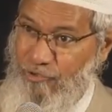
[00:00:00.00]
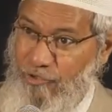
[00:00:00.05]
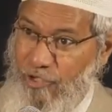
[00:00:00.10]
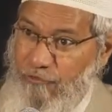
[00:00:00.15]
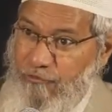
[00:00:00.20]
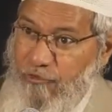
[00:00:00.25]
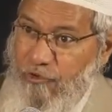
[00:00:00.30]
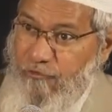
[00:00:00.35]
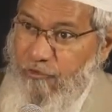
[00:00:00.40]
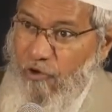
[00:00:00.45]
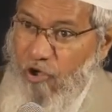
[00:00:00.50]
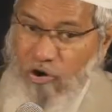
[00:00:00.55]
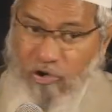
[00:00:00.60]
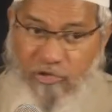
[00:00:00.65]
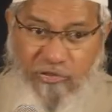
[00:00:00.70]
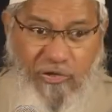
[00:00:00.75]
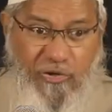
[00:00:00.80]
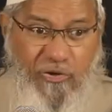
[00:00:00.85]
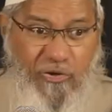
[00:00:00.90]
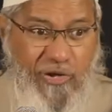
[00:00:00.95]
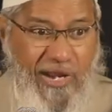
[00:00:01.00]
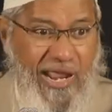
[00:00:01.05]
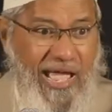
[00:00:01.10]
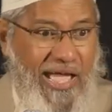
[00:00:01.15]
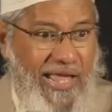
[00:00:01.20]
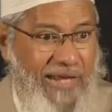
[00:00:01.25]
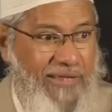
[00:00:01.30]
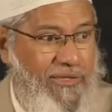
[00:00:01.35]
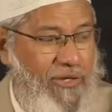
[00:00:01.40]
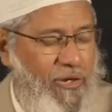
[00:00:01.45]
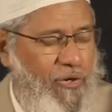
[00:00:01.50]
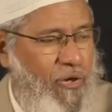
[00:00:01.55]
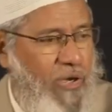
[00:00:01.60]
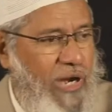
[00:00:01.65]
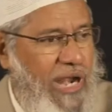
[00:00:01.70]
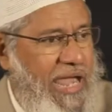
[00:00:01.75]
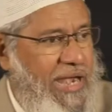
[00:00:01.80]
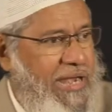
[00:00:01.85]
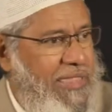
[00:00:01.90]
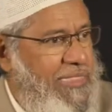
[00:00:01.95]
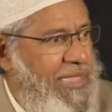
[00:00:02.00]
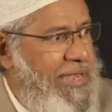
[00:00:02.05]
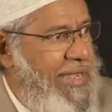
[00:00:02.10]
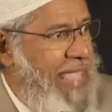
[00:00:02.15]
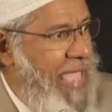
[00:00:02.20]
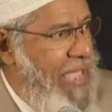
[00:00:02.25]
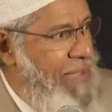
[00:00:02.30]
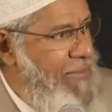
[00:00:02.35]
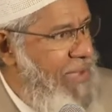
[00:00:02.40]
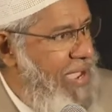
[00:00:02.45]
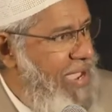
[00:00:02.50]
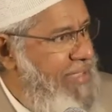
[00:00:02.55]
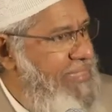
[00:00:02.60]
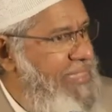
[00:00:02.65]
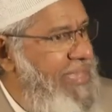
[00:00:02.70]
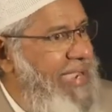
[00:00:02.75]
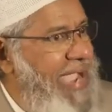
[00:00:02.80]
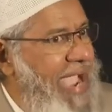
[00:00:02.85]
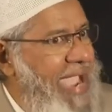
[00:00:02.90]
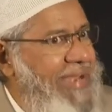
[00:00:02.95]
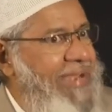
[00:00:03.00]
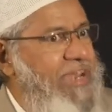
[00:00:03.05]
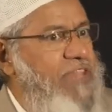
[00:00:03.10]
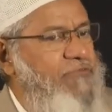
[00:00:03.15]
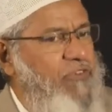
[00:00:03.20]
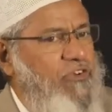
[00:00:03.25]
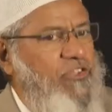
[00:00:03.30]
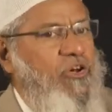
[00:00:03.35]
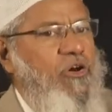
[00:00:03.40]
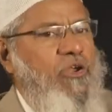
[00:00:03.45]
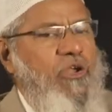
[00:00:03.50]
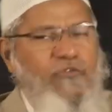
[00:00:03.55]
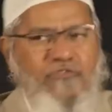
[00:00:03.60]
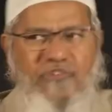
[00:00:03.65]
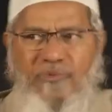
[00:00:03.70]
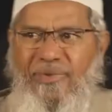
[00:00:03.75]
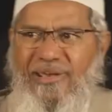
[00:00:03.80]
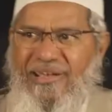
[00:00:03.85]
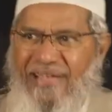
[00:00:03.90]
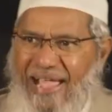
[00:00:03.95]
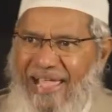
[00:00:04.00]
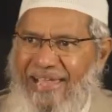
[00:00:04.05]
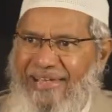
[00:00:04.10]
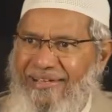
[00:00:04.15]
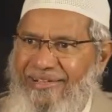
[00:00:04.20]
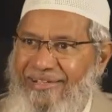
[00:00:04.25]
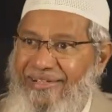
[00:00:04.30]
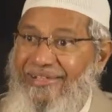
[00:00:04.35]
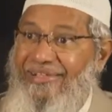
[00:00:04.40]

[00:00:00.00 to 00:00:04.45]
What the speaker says: So if you follow the Quran is a ni'amah, is a guidance for the whole of humankind.